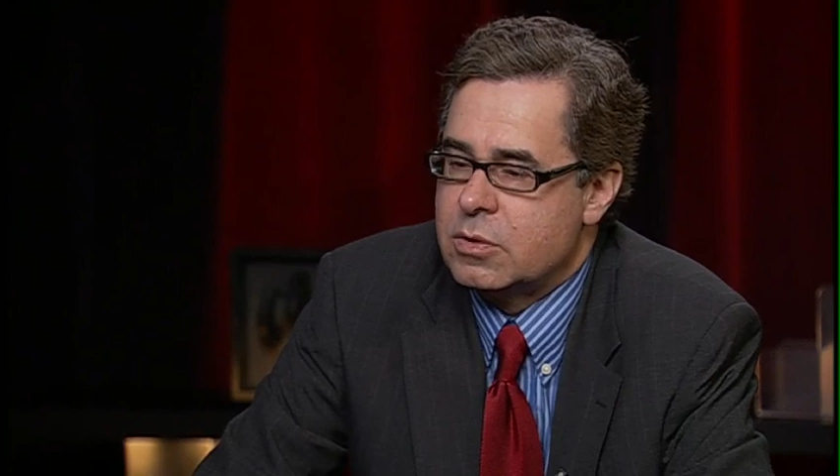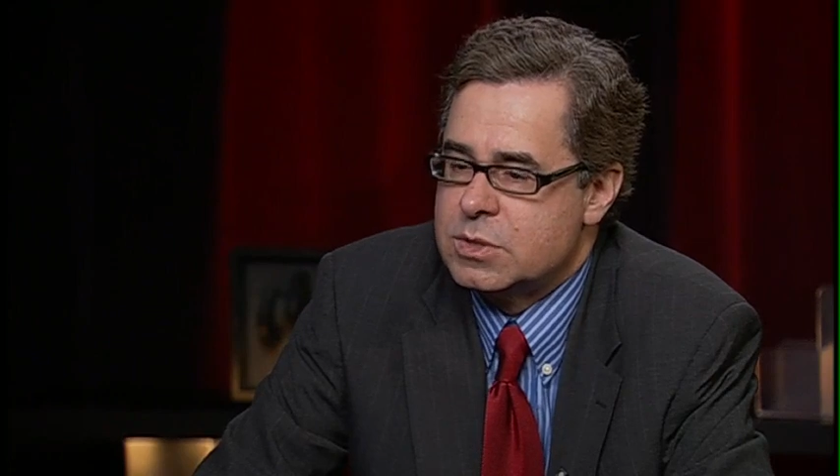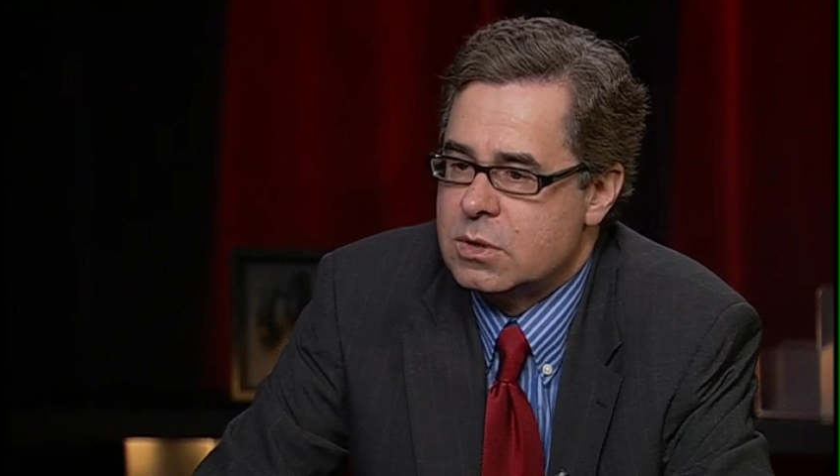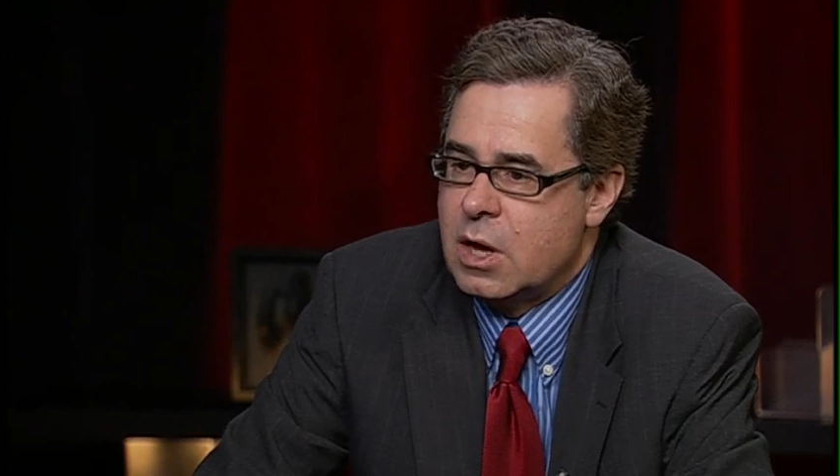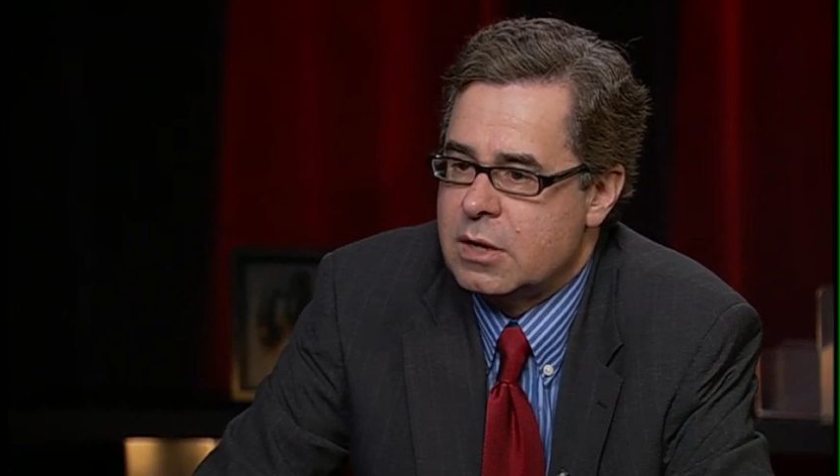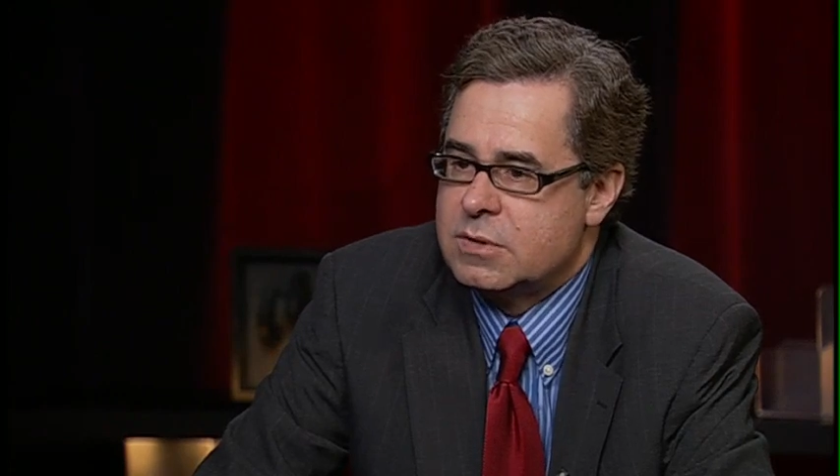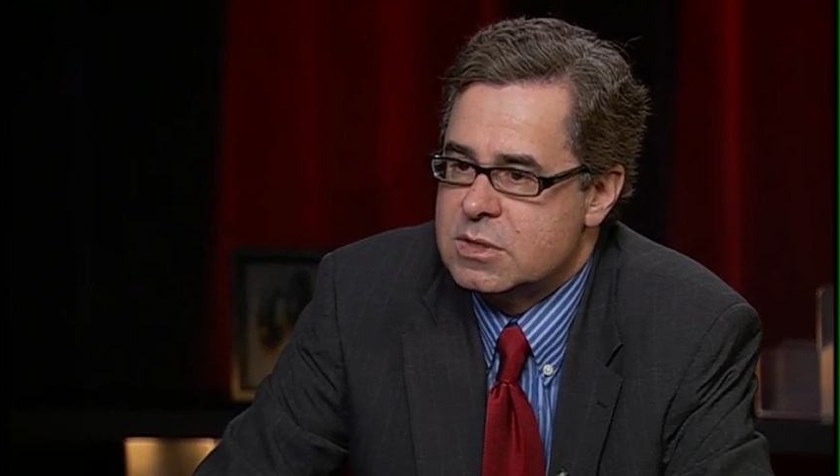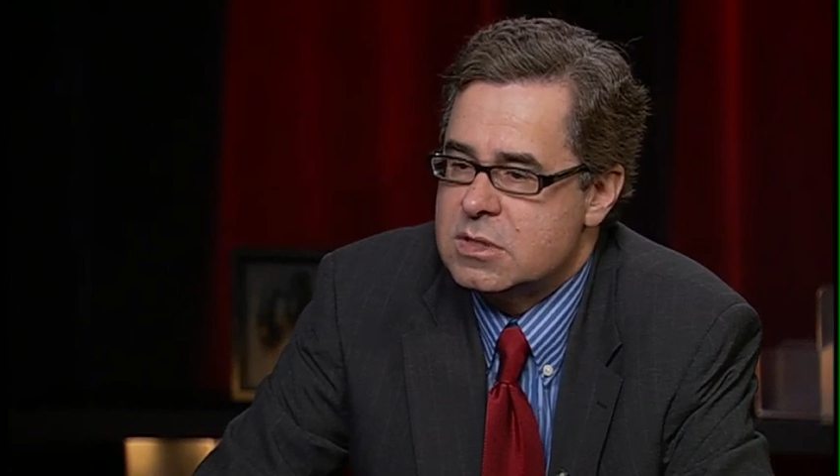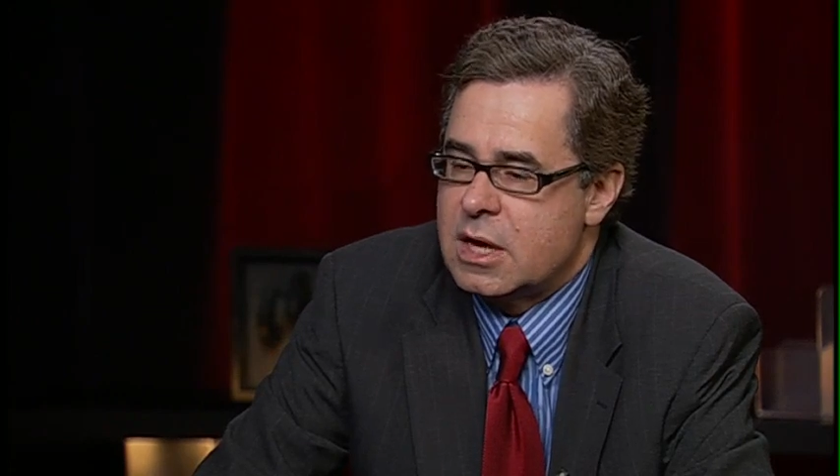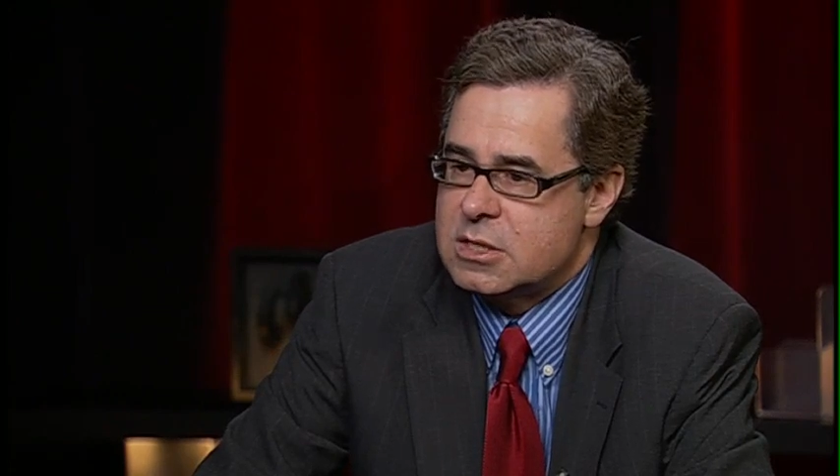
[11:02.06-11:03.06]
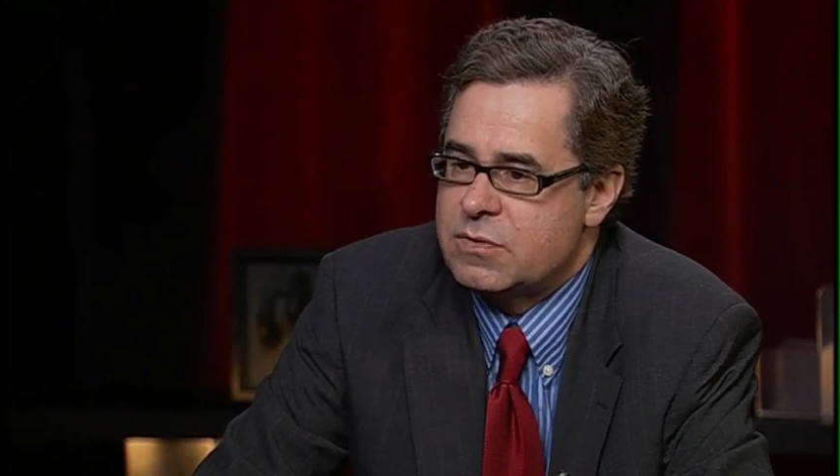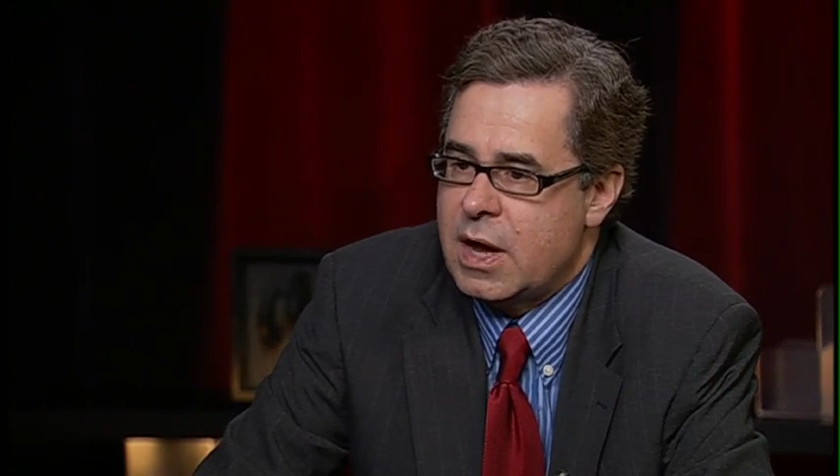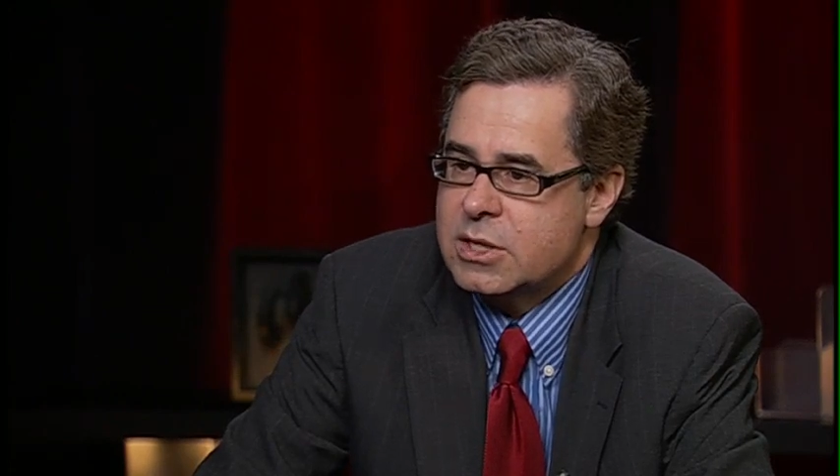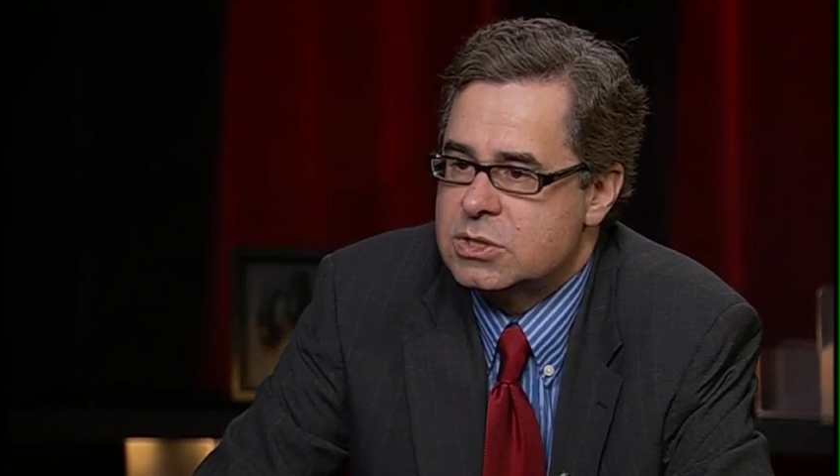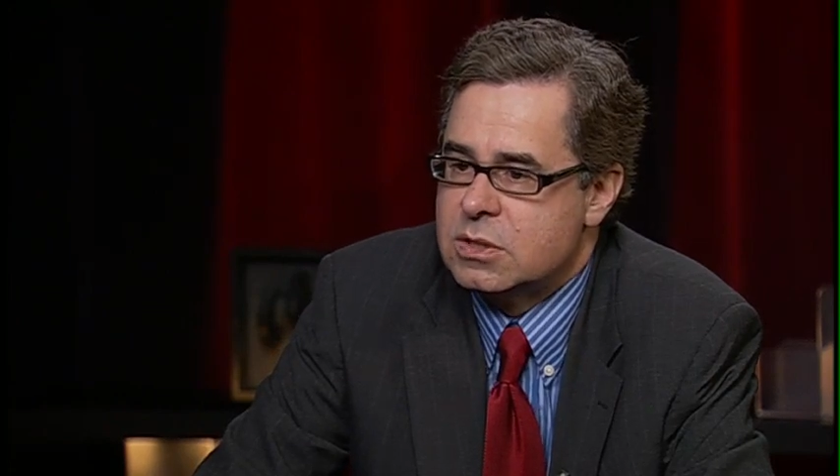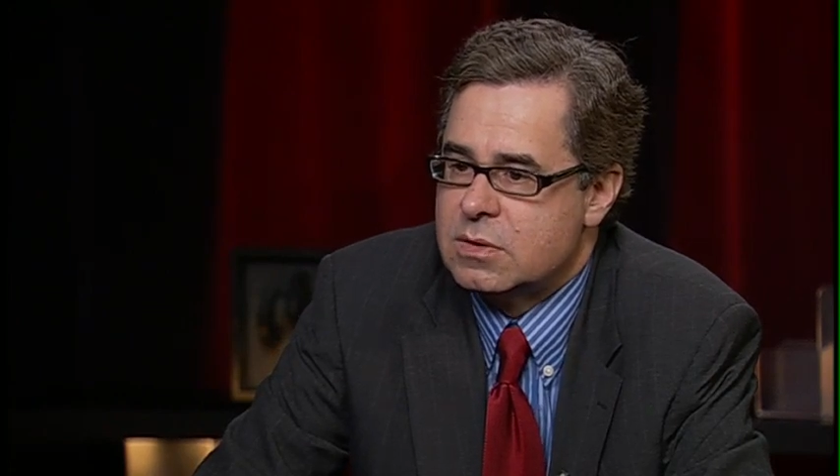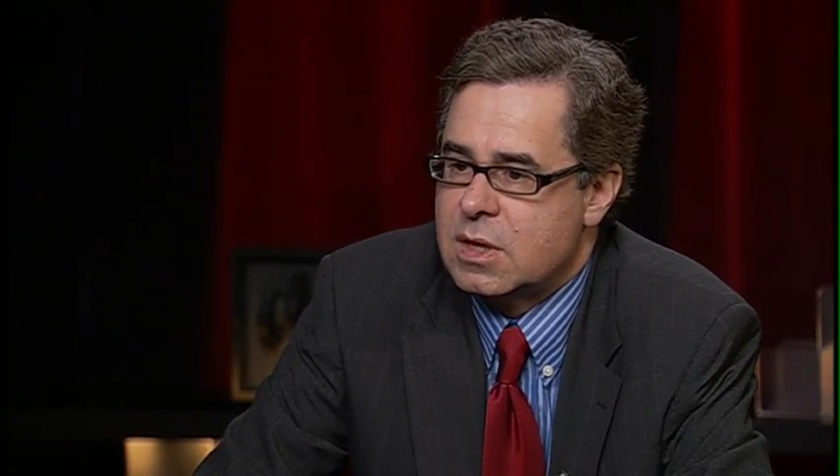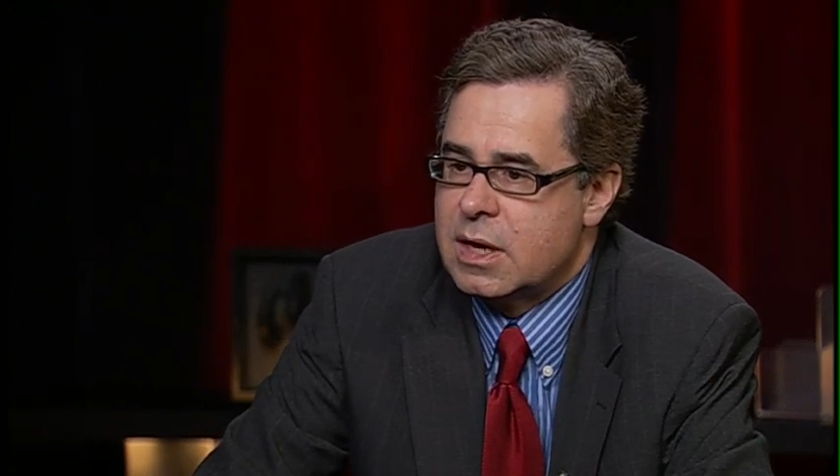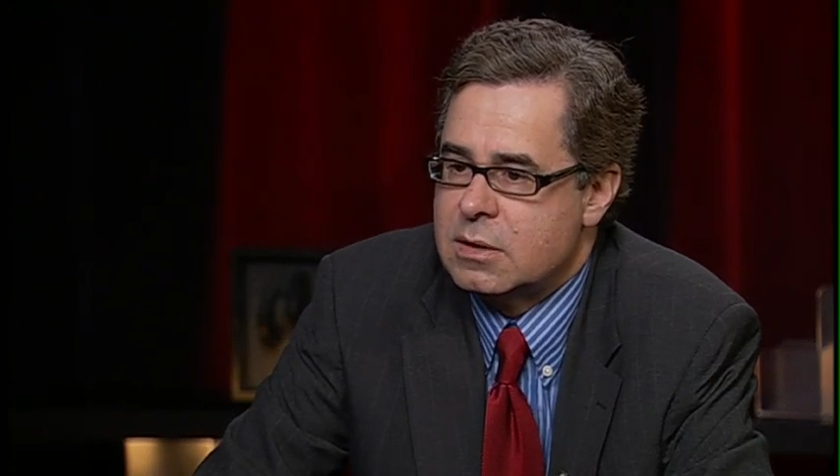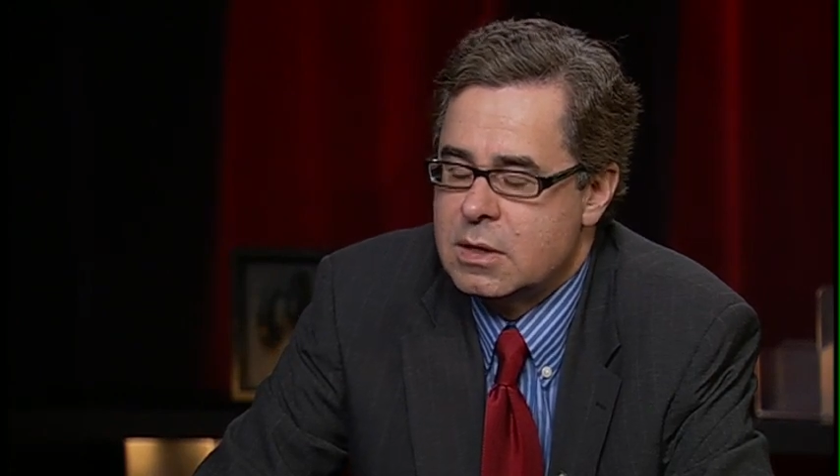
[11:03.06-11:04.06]
was a lot of dissatisfaction
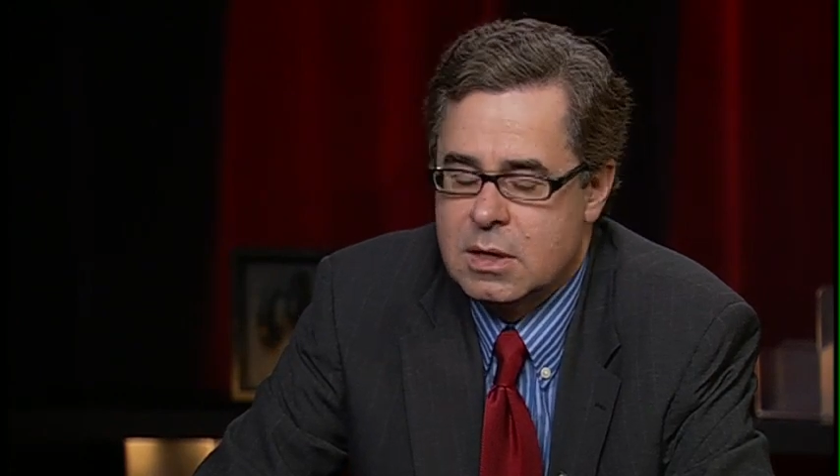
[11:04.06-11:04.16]
that